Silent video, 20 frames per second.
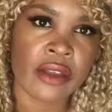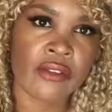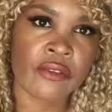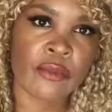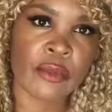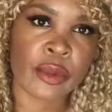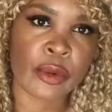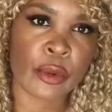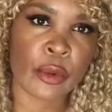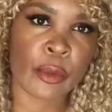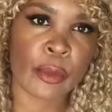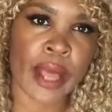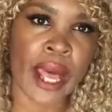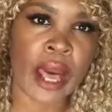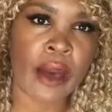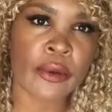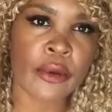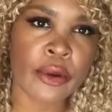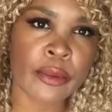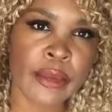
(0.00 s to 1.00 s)
of mineral
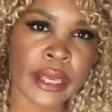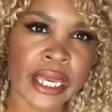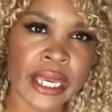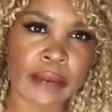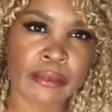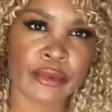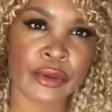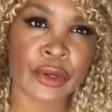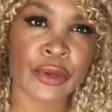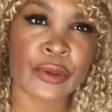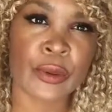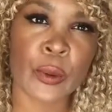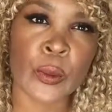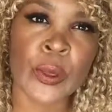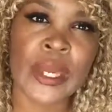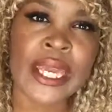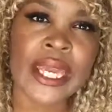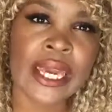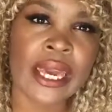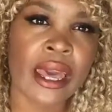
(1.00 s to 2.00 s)
powder makeup during the
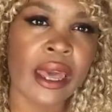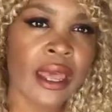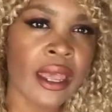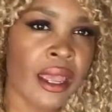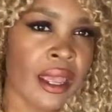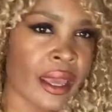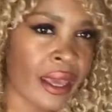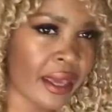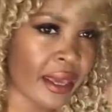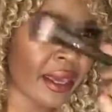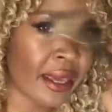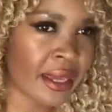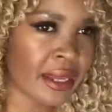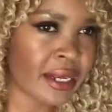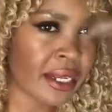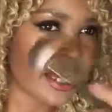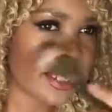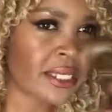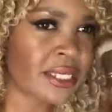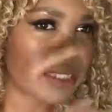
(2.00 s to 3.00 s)
week,
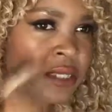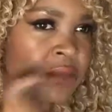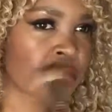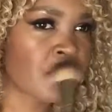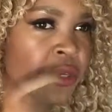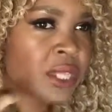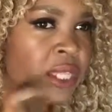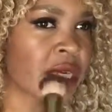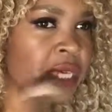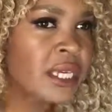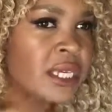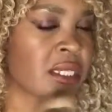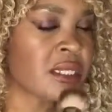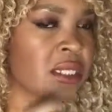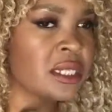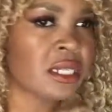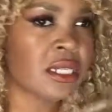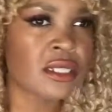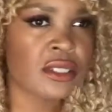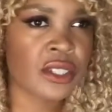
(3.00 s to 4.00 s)
and it's just really
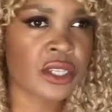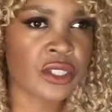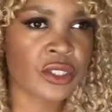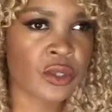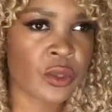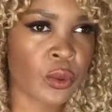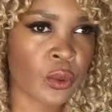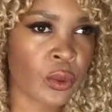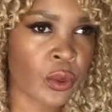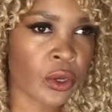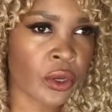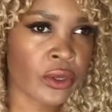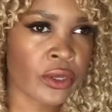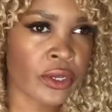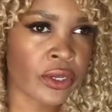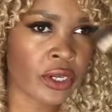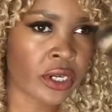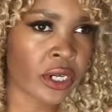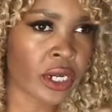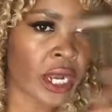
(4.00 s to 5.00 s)
easy to twirl
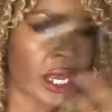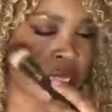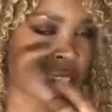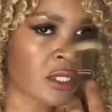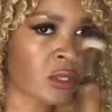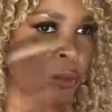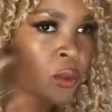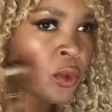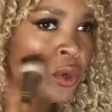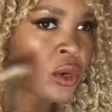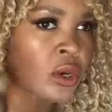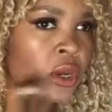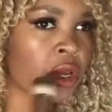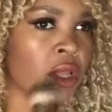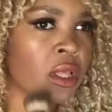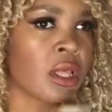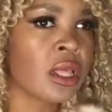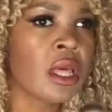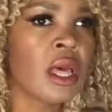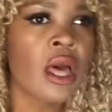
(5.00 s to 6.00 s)
your
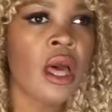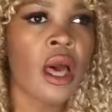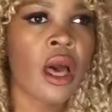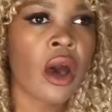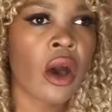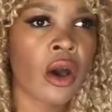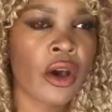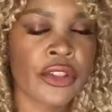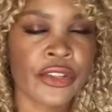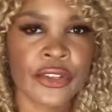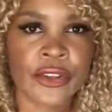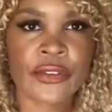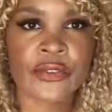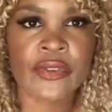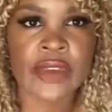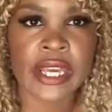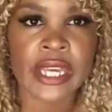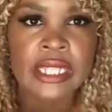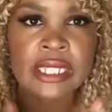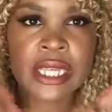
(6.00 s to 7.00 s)
swirl on your
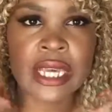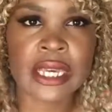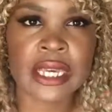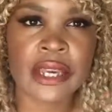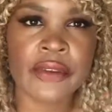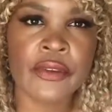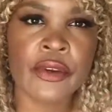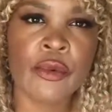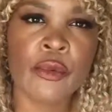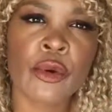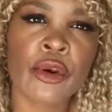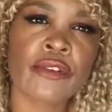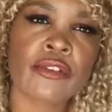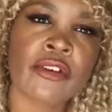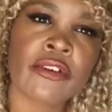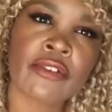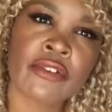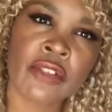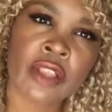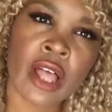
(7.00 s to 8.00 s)
face and give you more of a
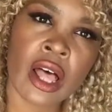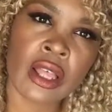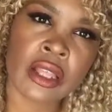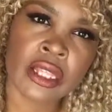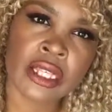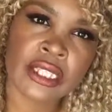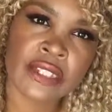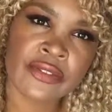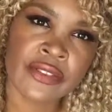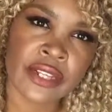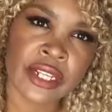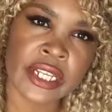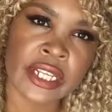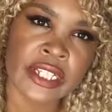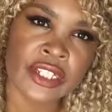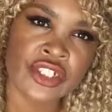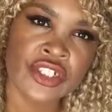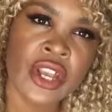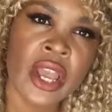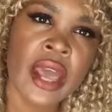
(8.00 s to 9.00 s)
flawless
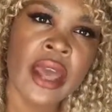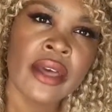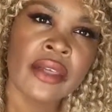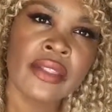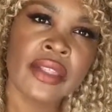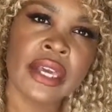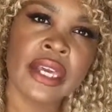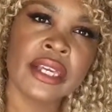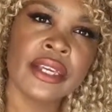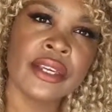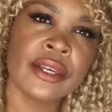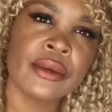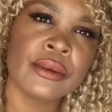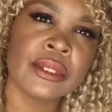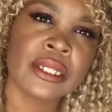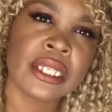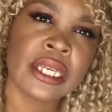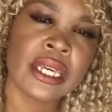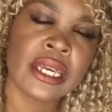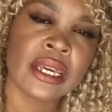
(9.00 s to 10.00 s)
finish than
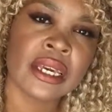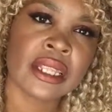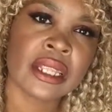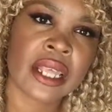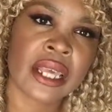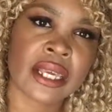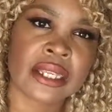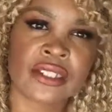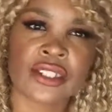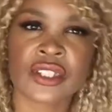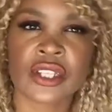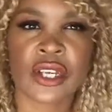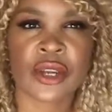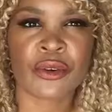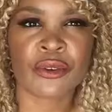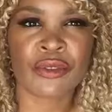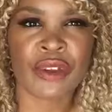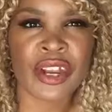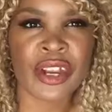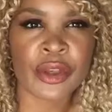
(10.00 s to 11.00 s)
using like just like
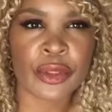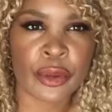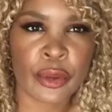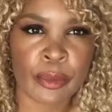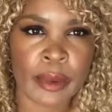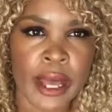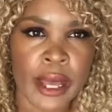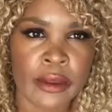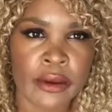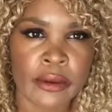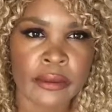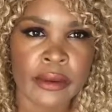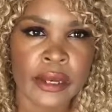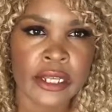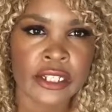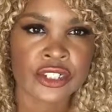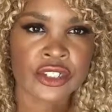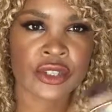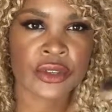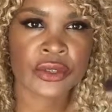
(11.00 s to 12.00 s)
a regular powder
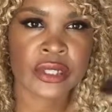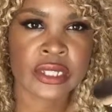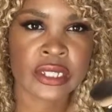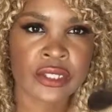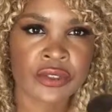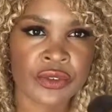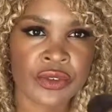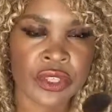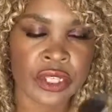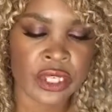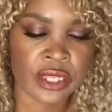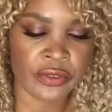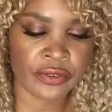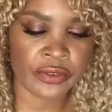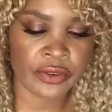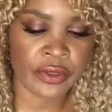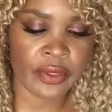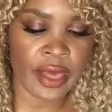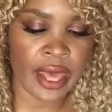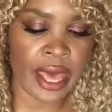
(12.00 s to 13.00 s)
brush. So this is really good
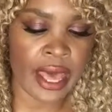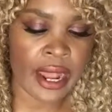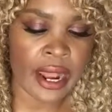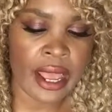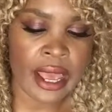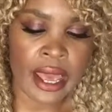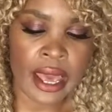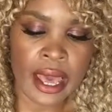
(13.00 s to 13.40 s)
for that.